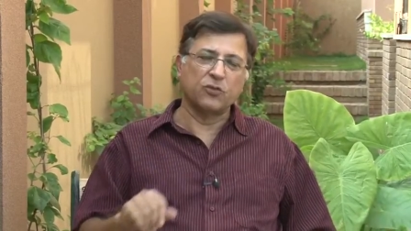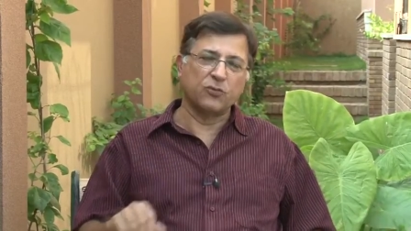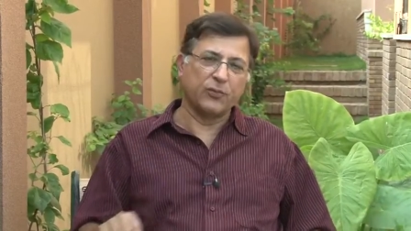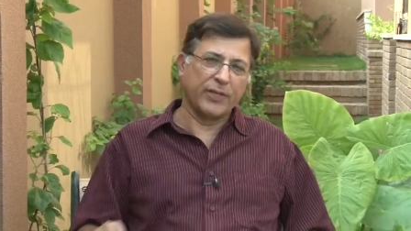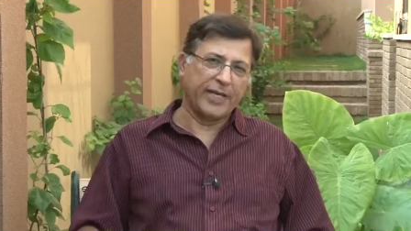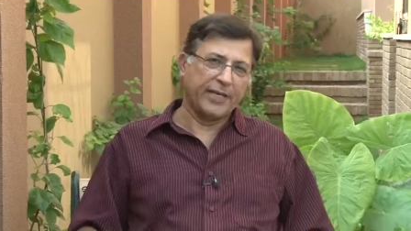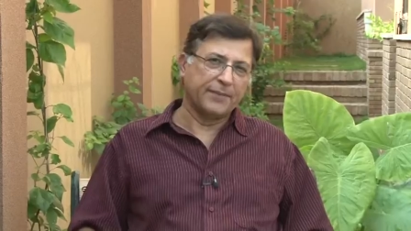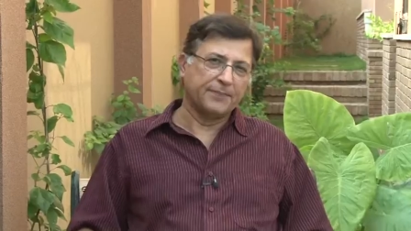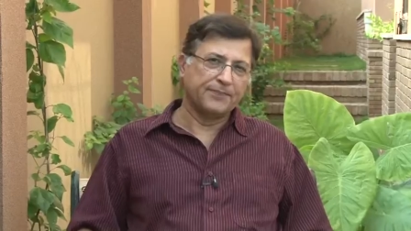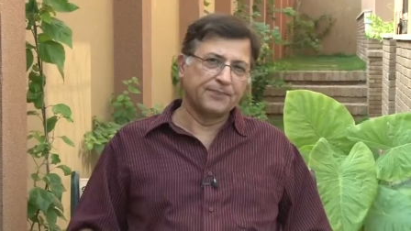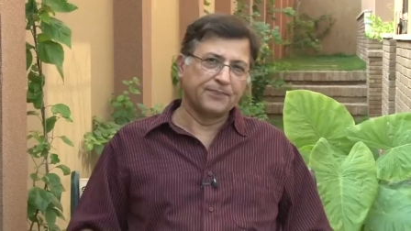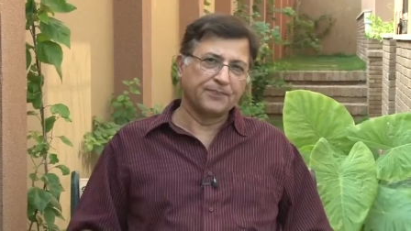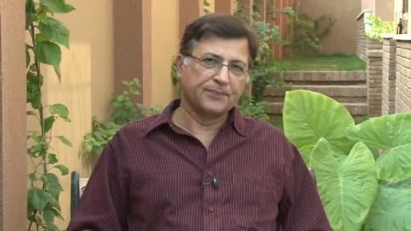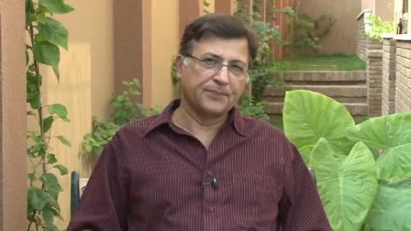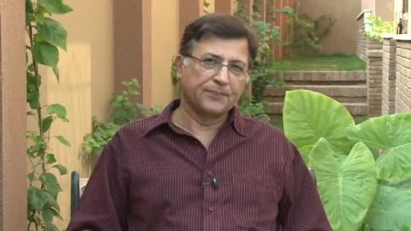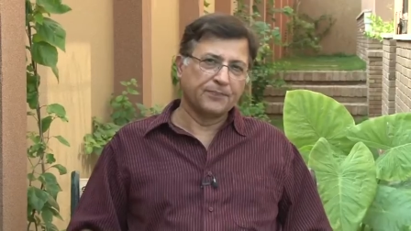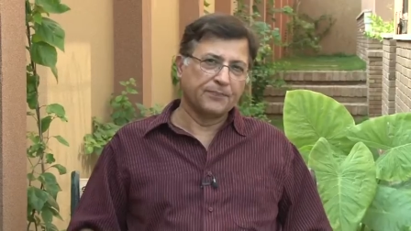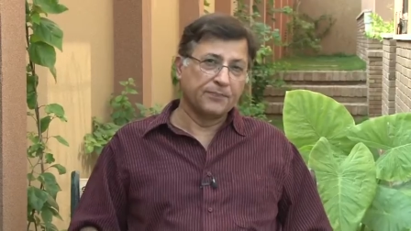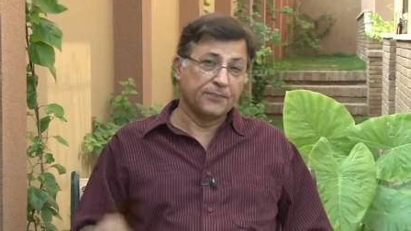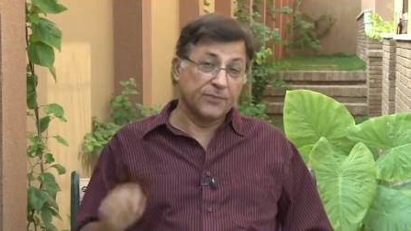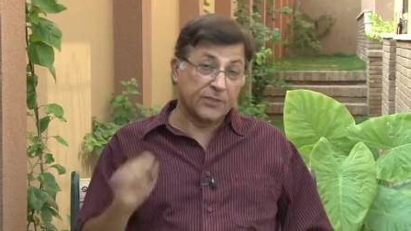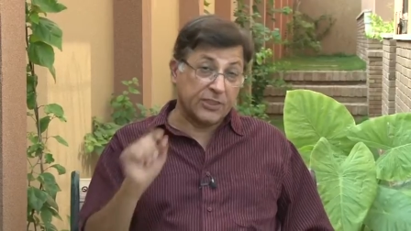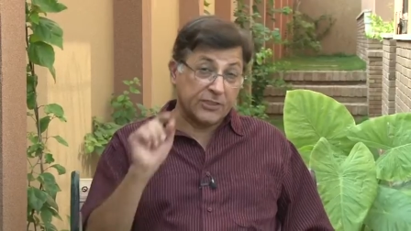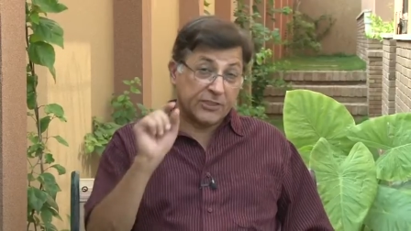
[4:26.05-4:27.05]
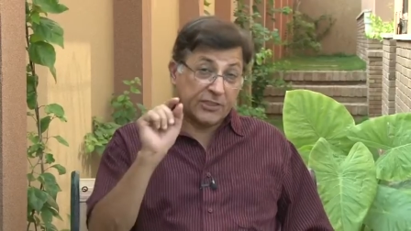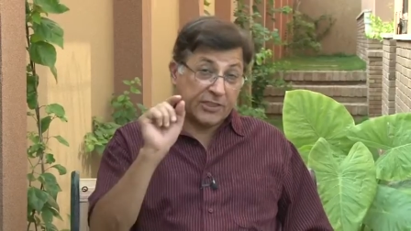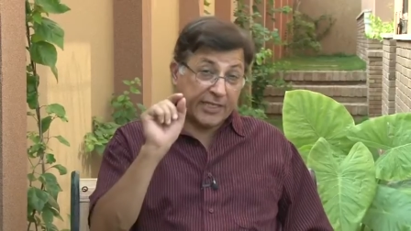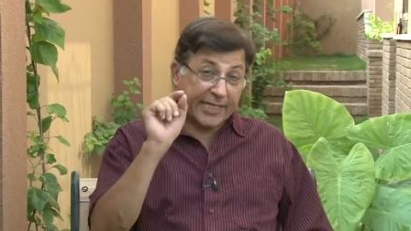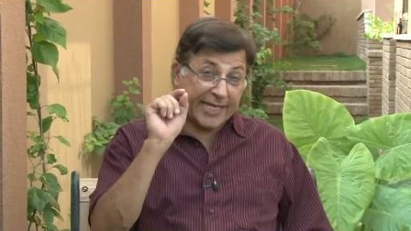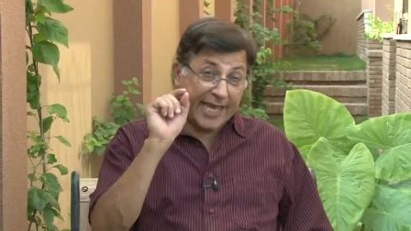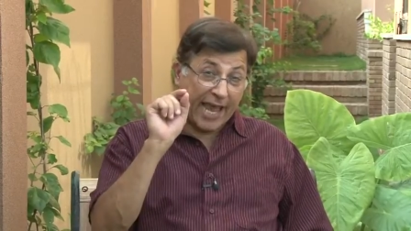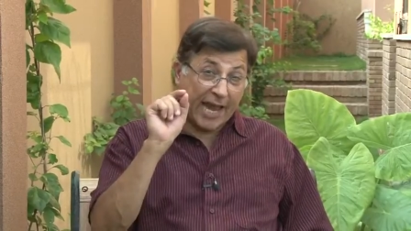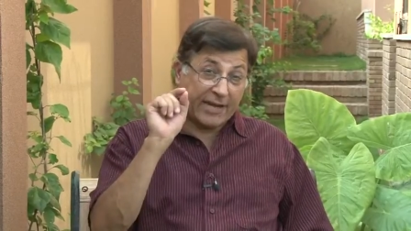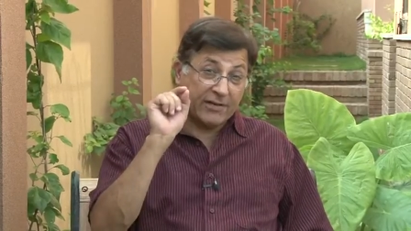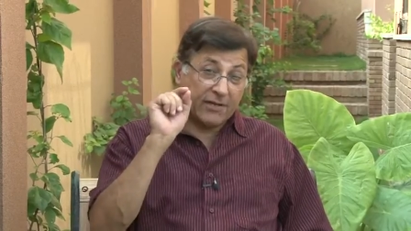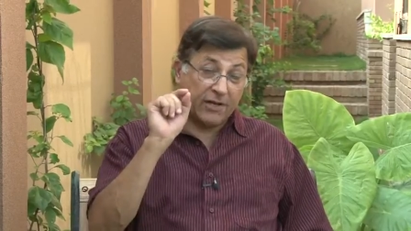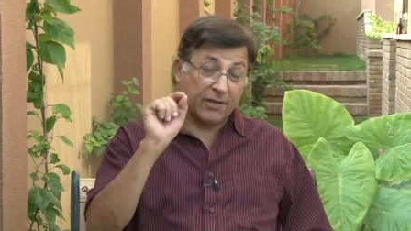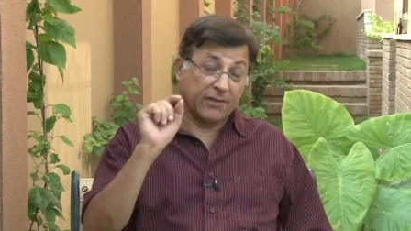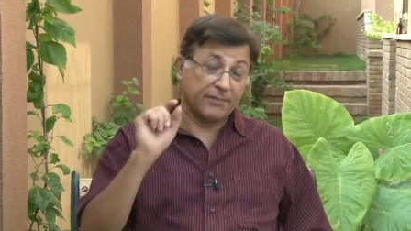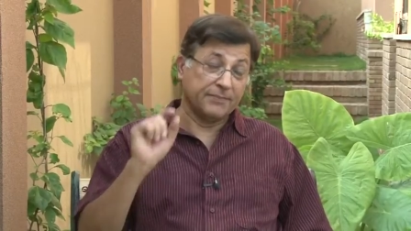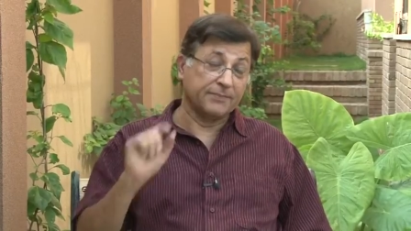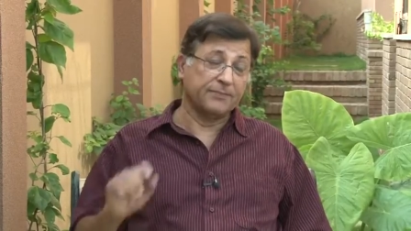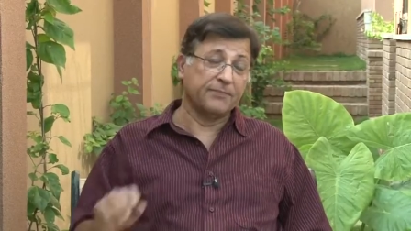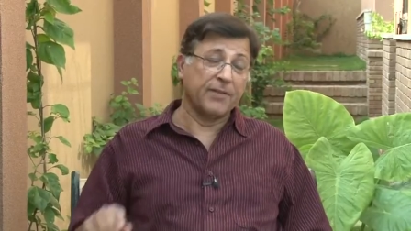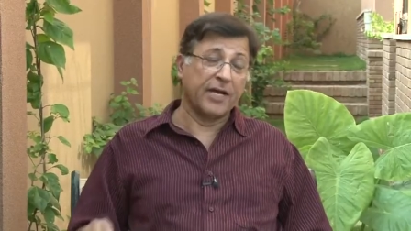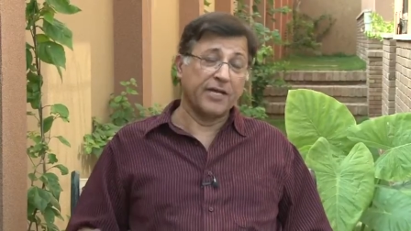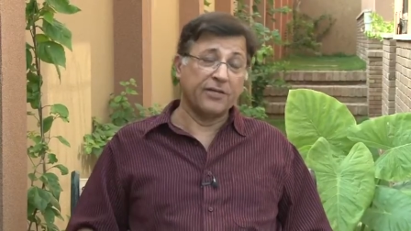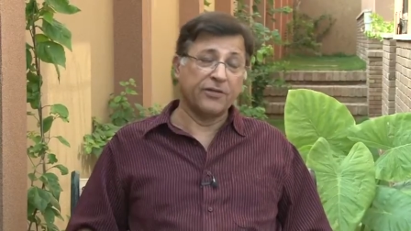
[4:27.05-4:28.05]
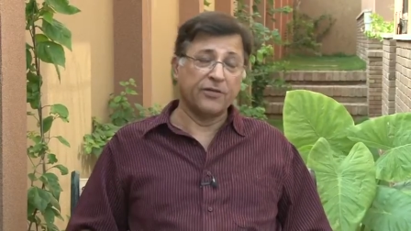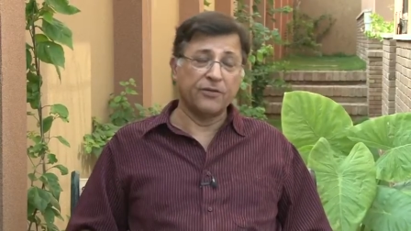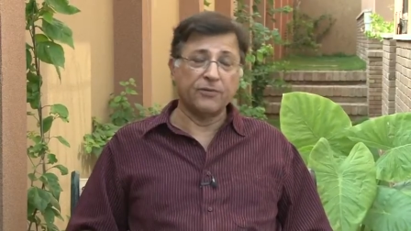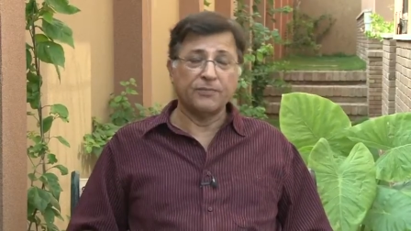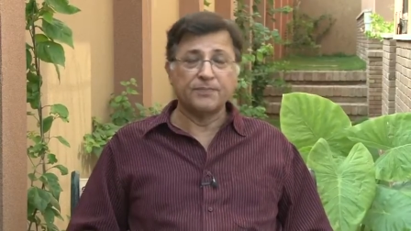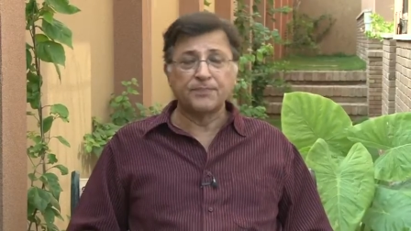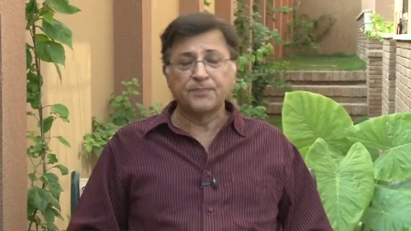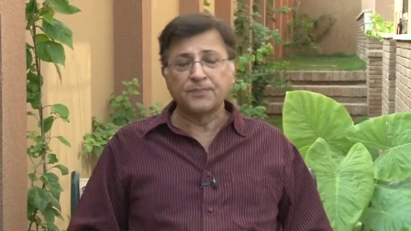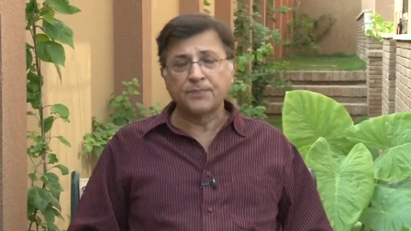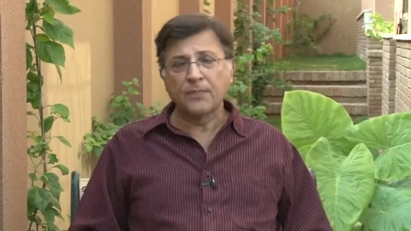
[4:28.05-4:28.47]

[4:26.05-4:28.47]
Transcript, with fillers: away. Just a candle, mind you.